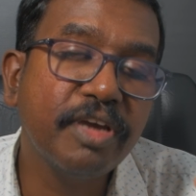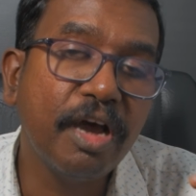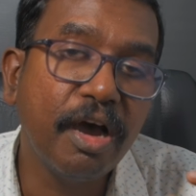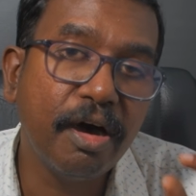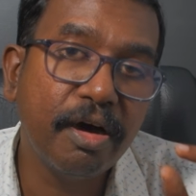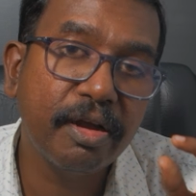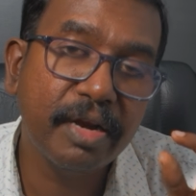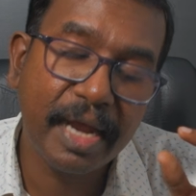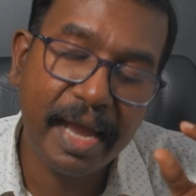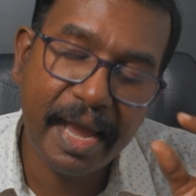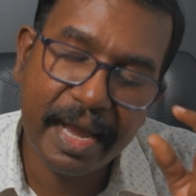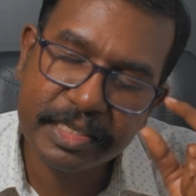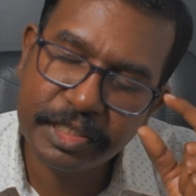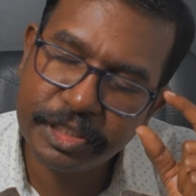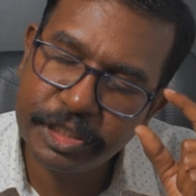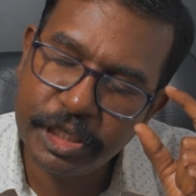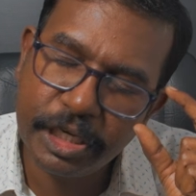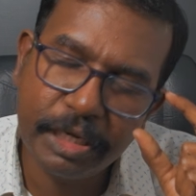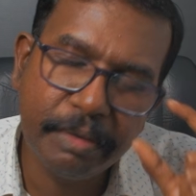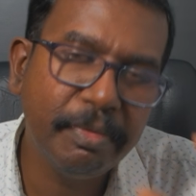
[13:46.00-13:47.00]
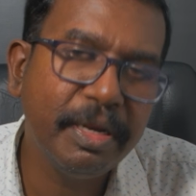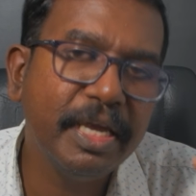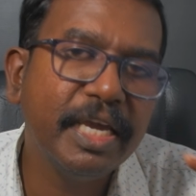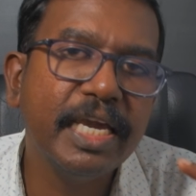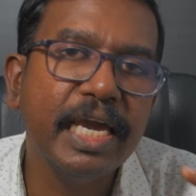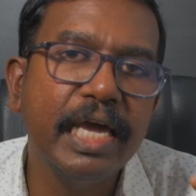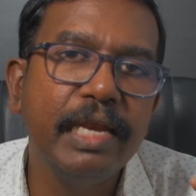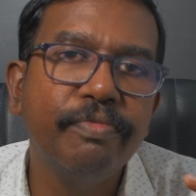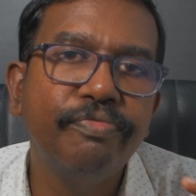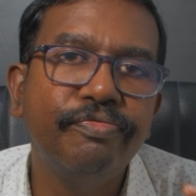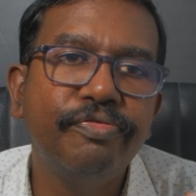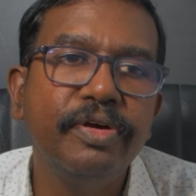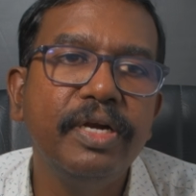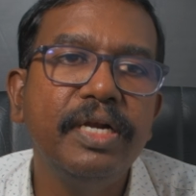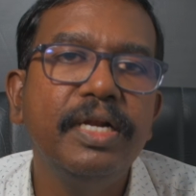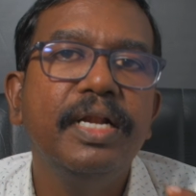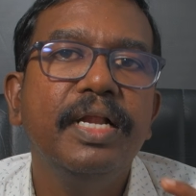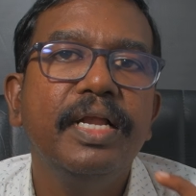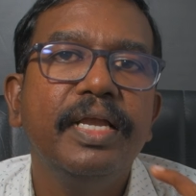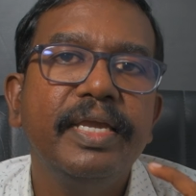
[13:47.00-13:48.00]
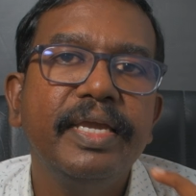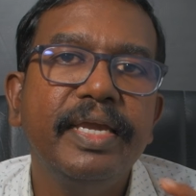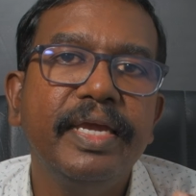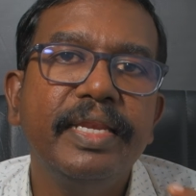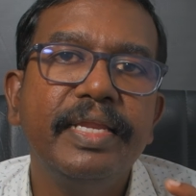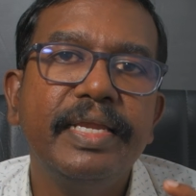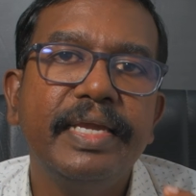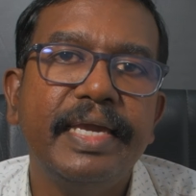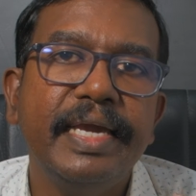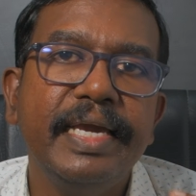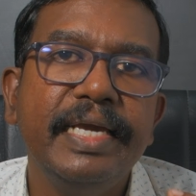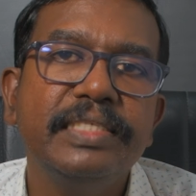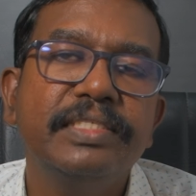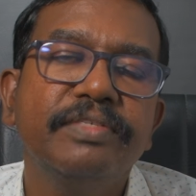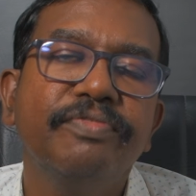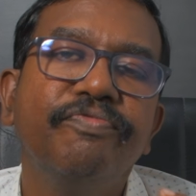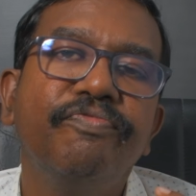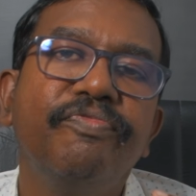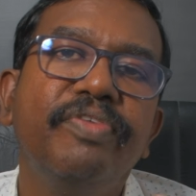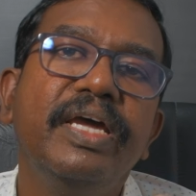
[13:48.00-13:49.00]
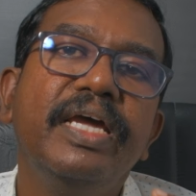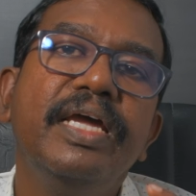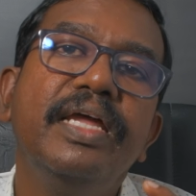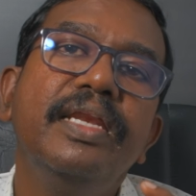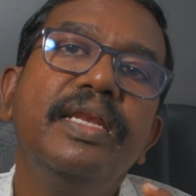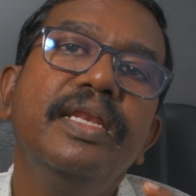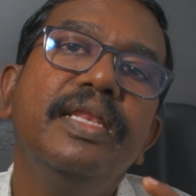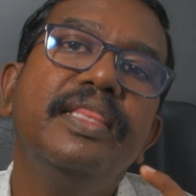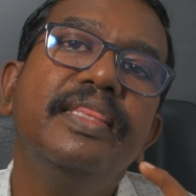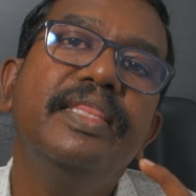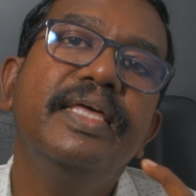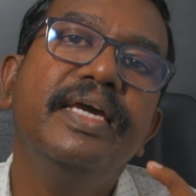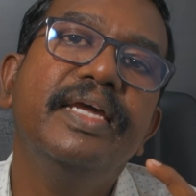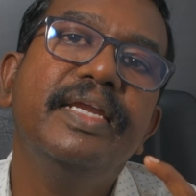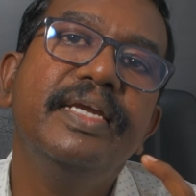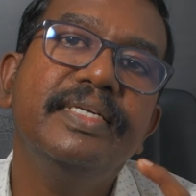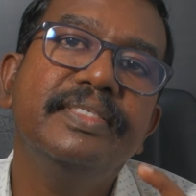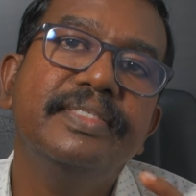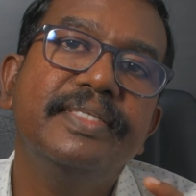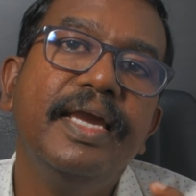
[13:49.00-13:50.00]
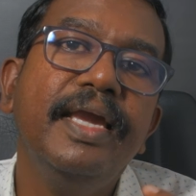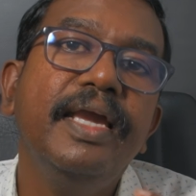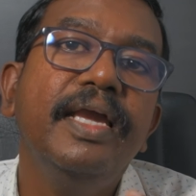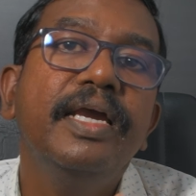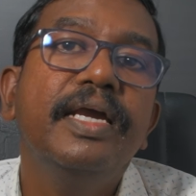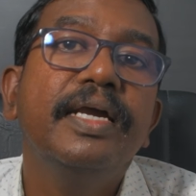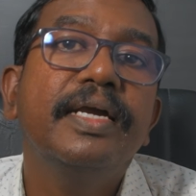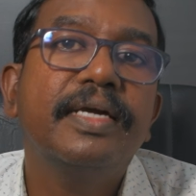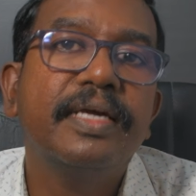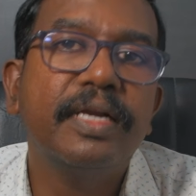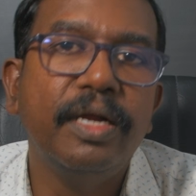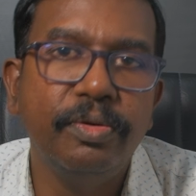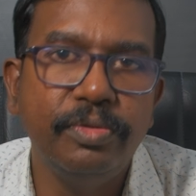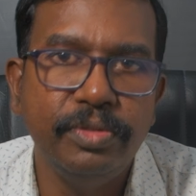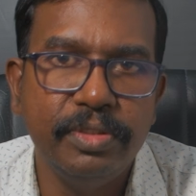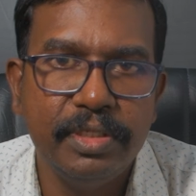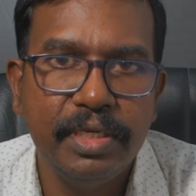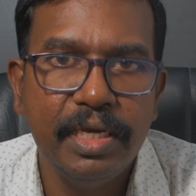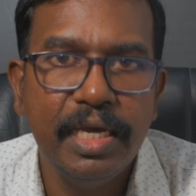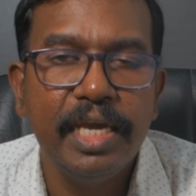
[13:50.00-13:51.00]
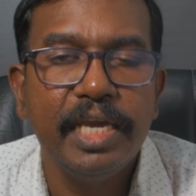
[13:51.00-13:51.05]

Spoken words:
are extremely helpful in case when there is a crown.